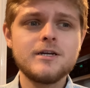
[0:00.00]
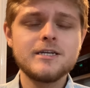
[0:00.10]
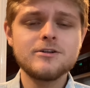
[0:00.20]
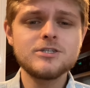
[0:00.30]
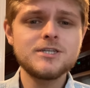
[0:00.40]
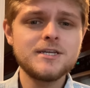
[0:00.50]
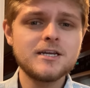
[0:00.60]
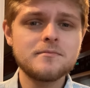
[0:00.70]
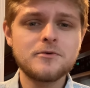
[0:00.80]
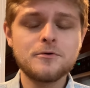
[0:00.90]
You're seeing
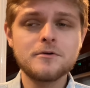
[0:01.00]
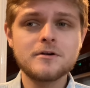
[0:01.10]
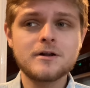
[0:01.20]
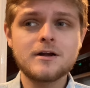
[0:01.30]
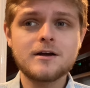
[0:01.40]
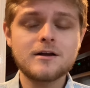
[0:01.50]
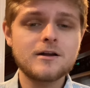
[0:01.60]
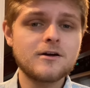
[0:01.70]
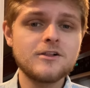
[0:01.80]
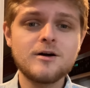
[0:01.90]
a more
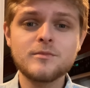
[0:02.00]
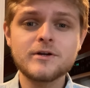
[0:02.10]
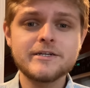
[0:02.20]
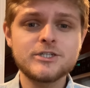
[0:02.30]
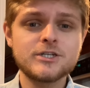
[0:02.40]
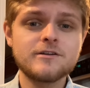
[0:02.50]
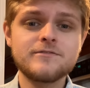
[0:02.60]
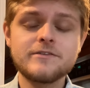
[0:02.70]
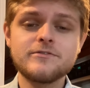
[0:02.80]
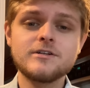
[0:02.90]
conglomeration of
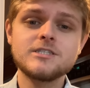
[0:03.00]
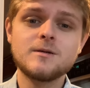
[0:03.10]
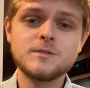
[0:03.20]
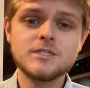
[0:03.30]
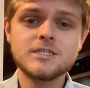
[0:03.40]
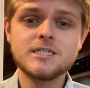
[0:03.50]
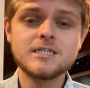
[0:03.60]
different substances.